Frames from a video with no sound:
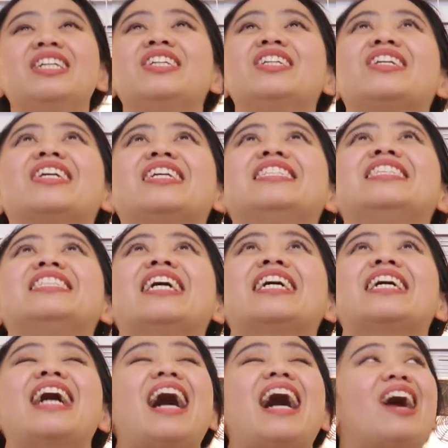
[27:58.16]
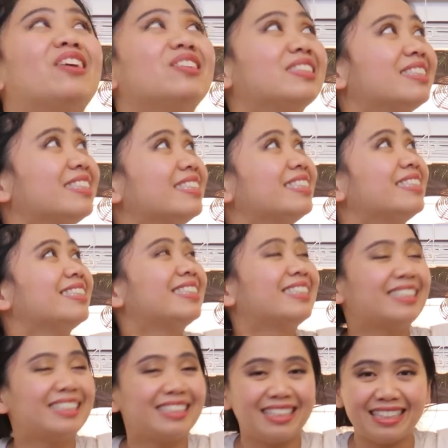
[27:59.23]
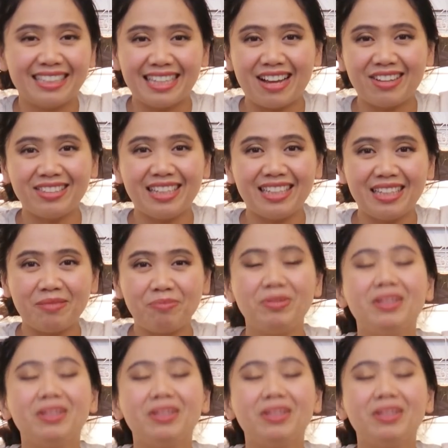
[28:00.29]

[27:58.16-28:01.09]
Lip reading: You can check out down the link